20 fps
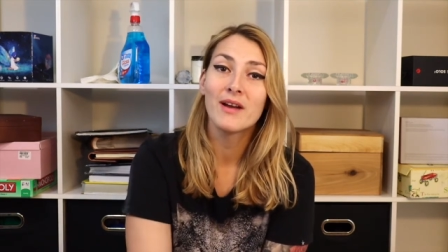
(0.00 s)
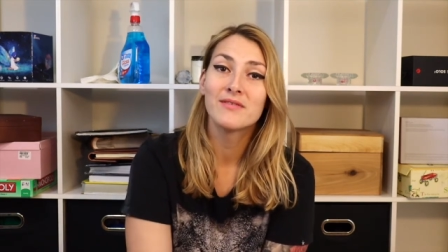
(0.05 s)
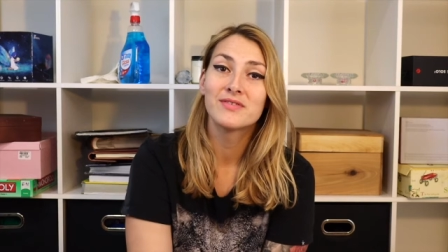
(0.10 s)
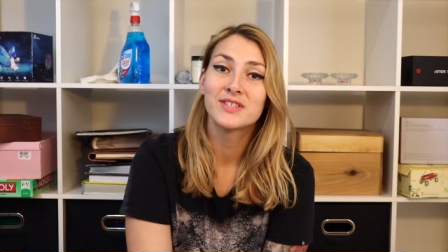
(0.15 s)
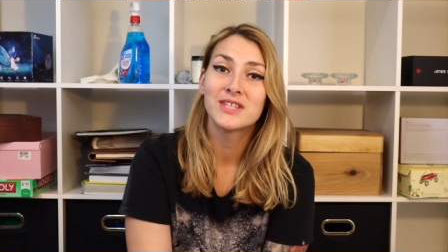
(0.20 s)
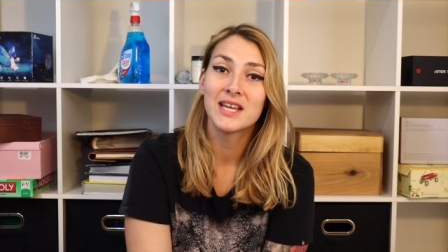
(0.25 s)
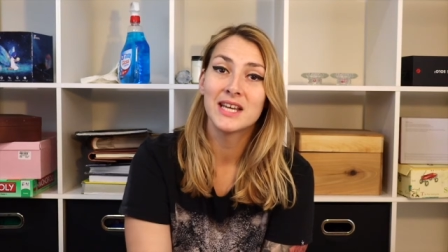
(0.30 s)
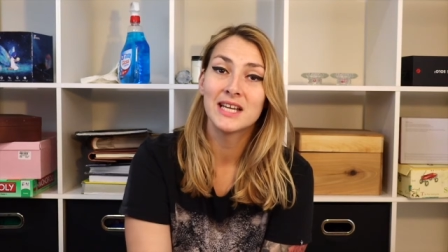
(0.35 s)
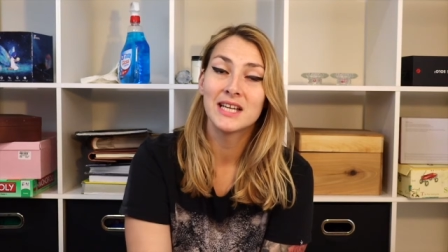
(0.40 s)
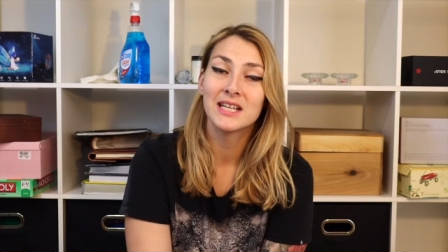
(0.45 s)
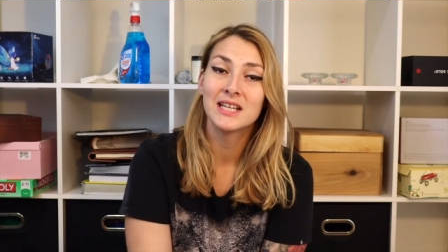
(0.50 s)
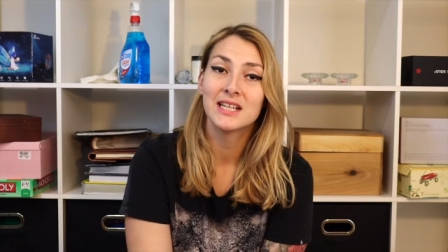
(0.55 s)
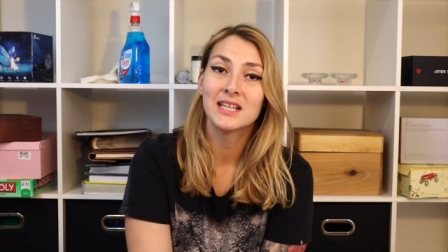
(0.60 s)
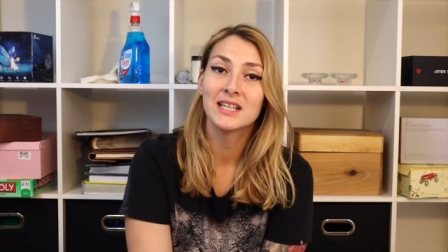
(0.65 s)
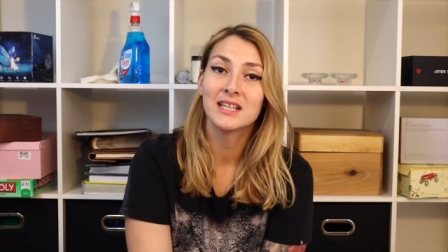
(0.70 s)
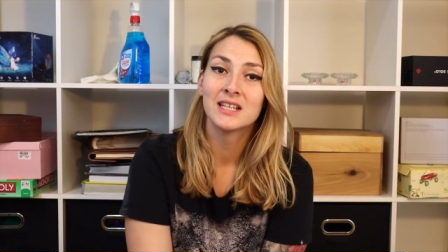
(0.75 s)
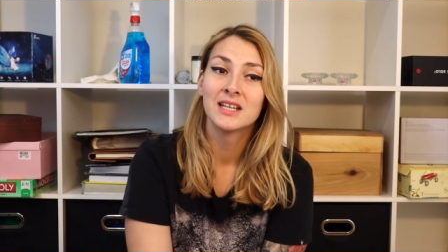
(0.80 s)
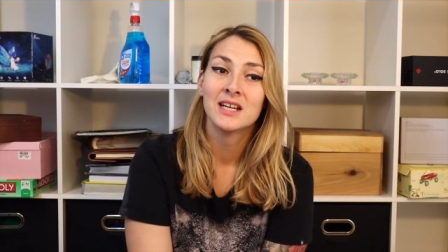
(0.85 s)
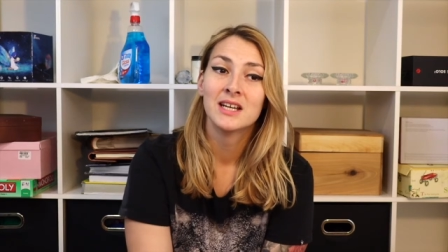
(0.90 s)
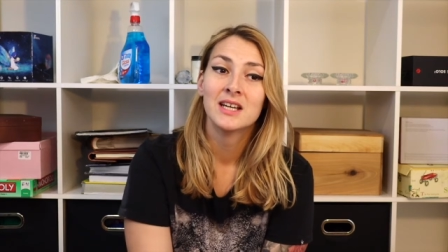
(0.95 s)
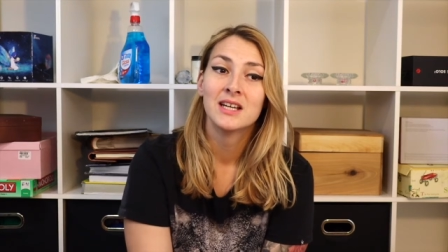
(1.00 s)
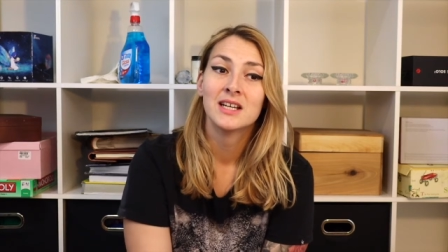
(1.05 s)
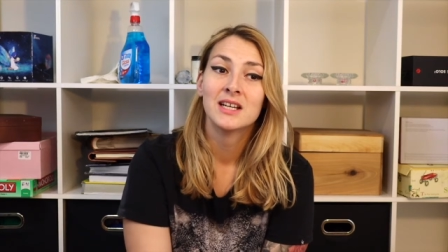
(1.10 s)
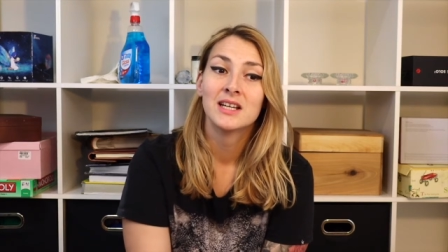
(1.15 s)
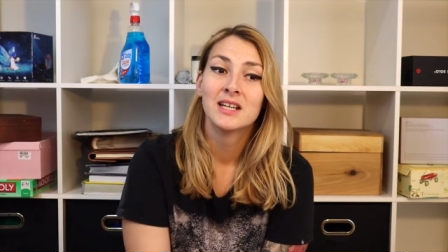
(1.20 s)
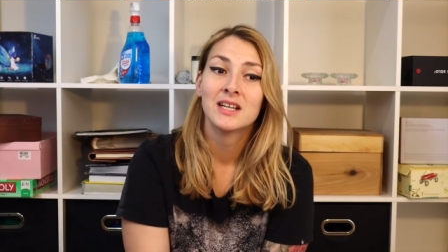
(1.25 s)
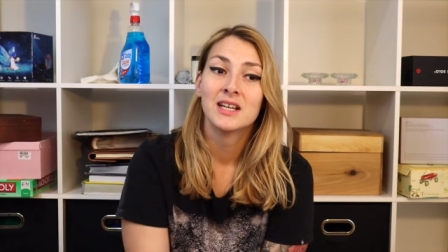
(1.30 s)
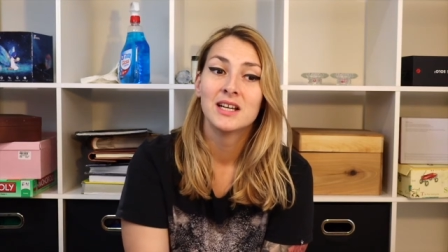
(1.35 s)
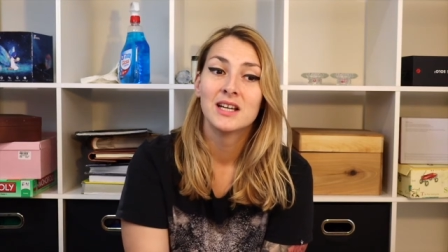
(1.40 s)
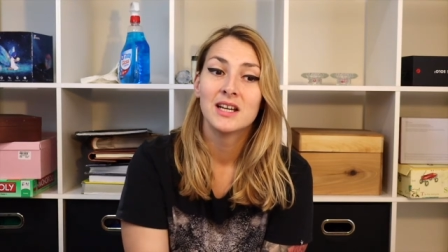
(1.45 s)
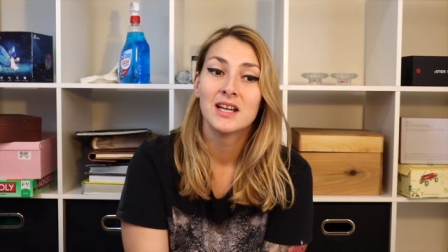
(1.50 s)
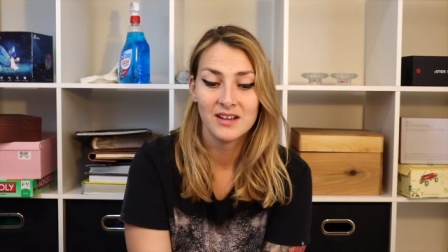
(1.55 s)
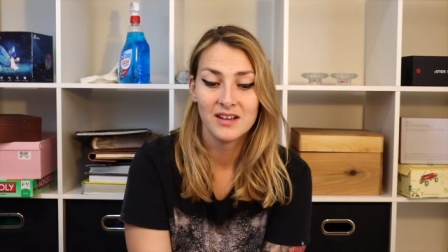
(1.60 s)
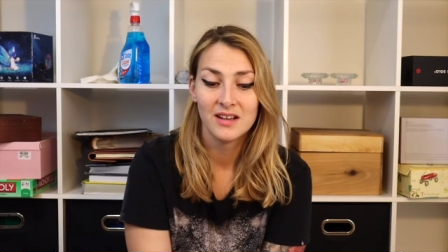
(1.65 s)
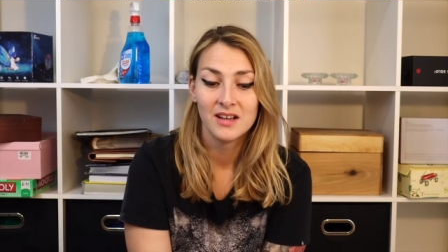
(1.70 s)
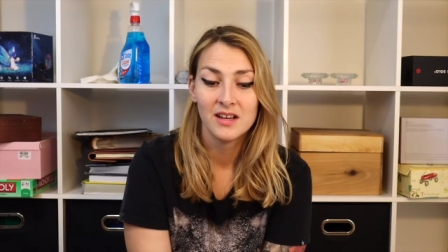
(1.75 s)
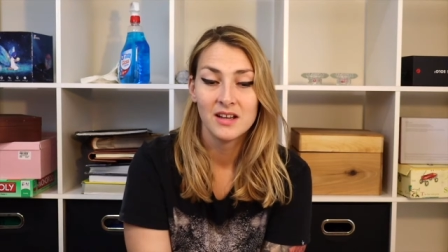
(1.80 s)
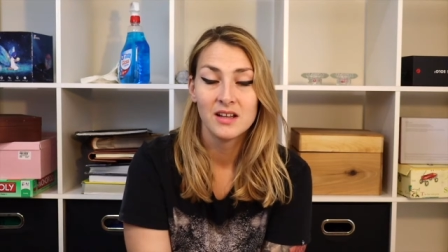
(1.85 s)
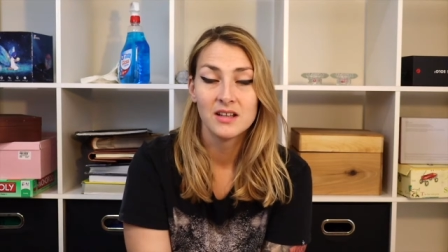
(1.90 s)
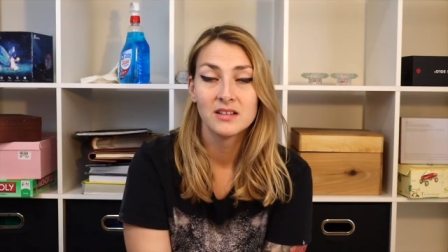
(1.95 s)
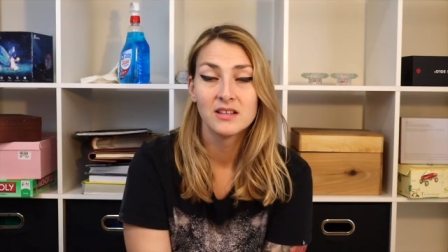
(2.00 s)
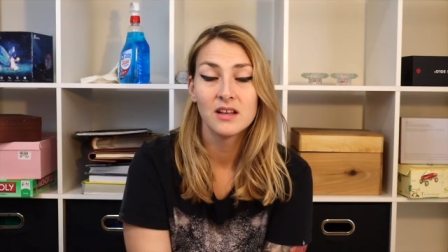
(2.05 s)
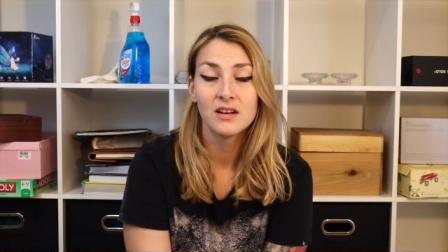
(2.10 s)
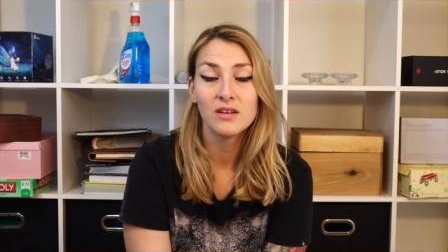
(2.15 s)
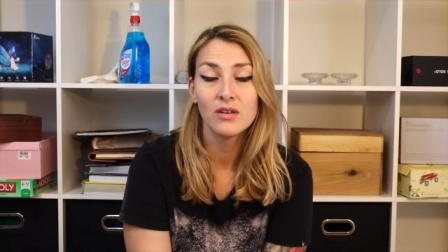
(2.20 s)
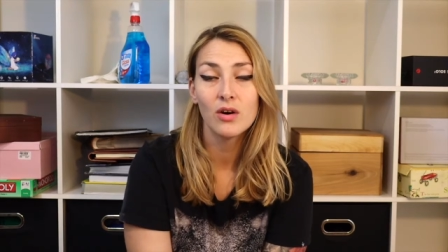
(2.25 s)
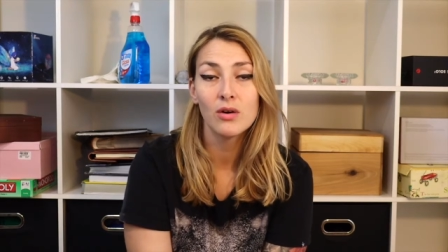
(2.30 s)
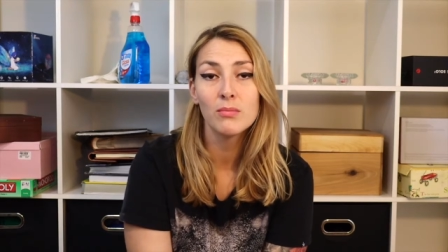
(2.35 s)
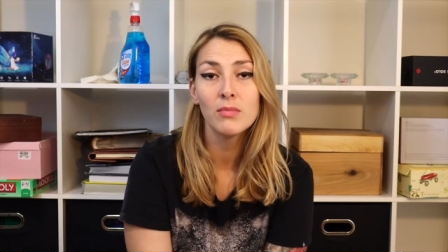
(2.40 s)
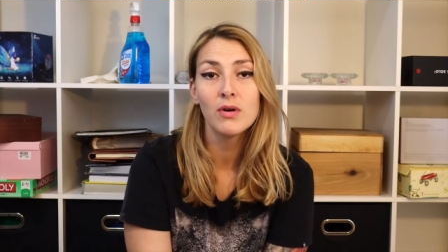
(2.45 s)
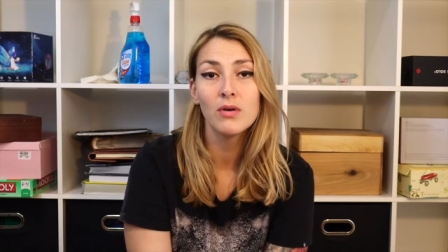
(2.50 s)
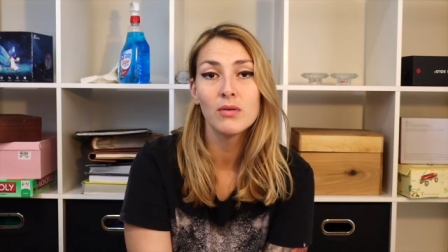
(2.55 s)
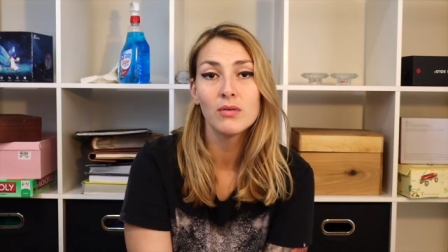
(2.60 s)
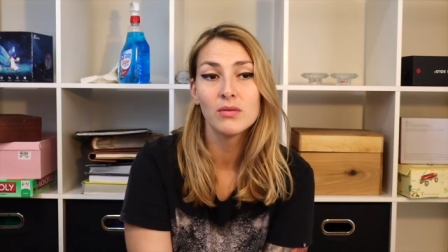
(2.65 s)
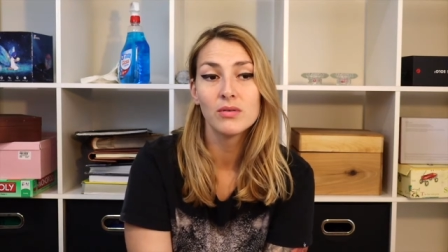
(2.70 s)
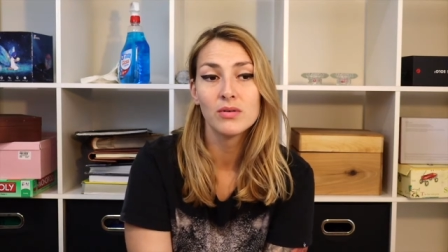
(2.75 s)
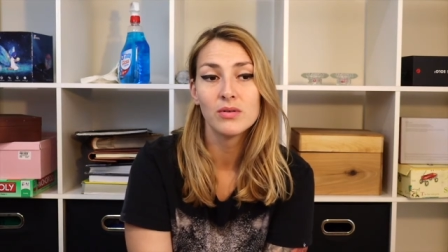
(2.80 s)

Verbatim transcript: of saying the normal